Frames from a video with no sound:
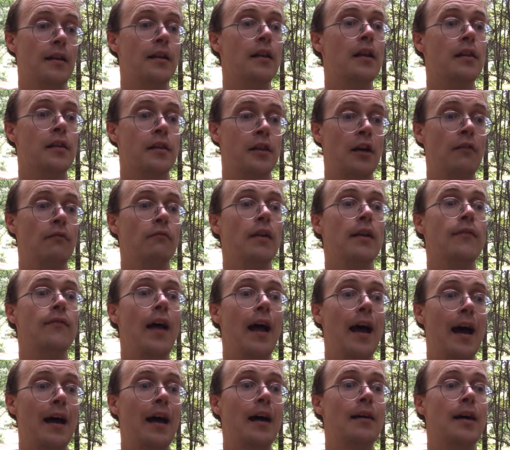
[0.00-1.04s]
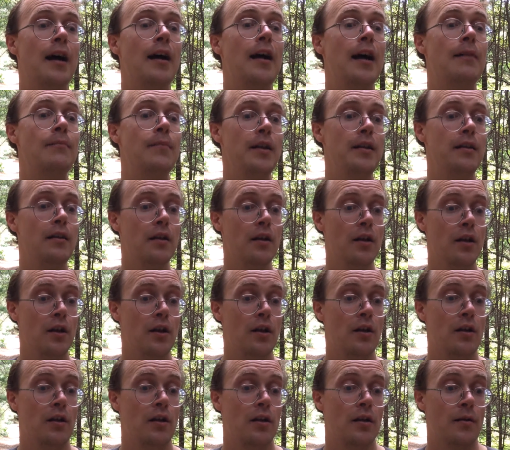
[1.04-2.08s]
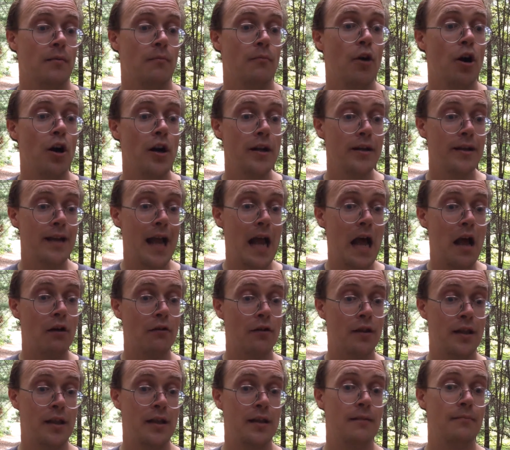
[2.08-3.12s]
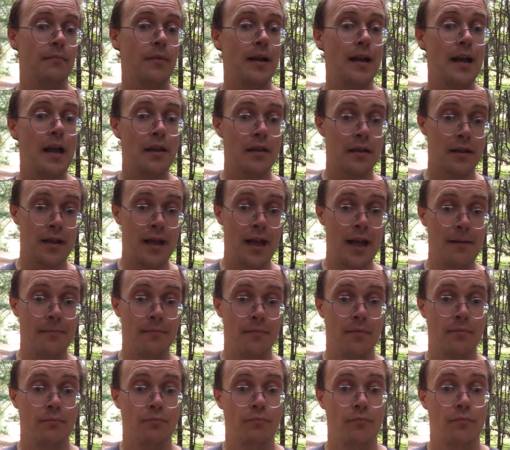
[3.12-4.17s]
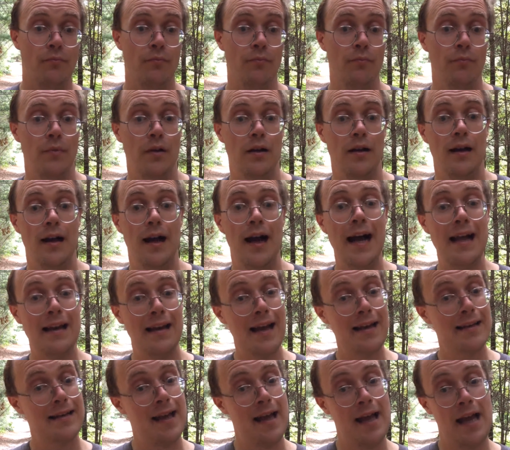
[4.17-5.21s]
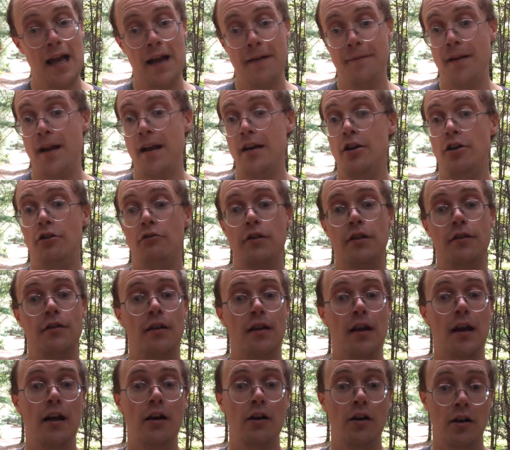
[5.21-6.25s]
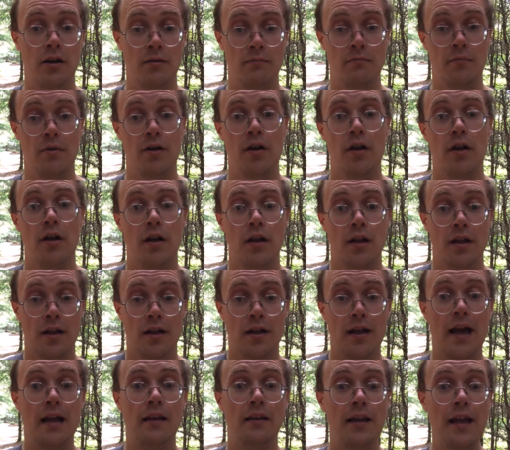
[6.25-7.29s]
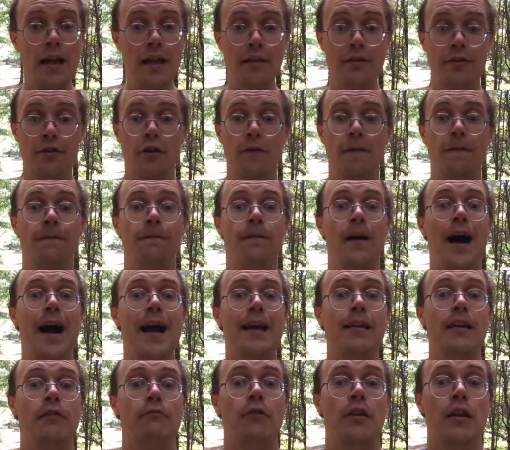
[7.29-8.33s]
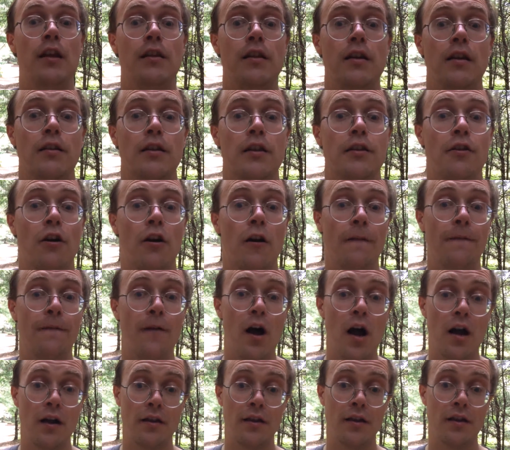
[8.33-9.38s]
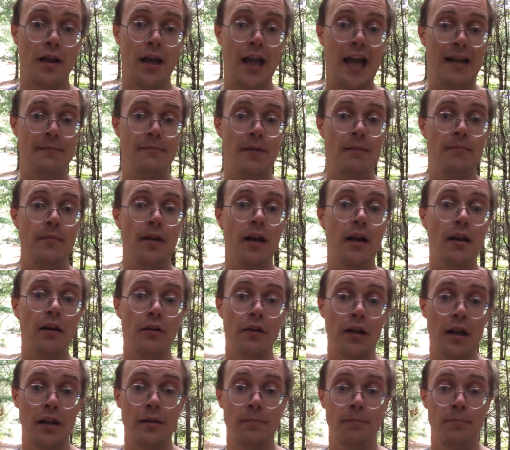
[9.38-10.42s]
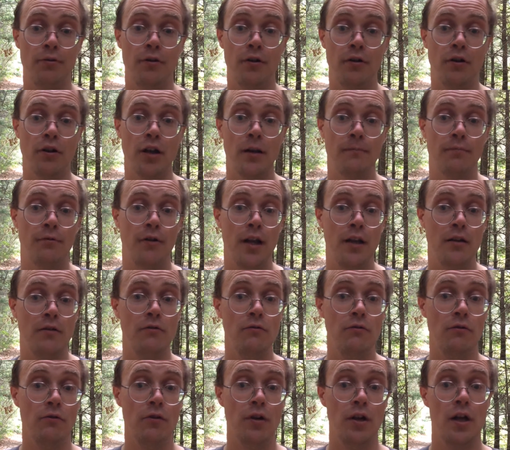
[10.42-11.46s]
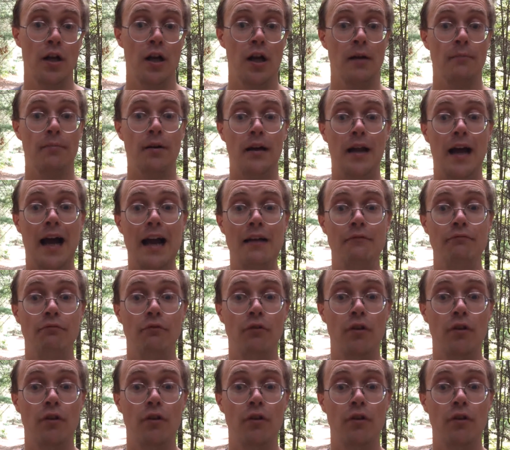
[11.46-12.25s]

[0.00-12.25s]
Something like that. I mean, Mario Galaxy Escape. I like to have a new, at least they're finally releasing a Star Fox game. I mean, it's looking pretty cool. But I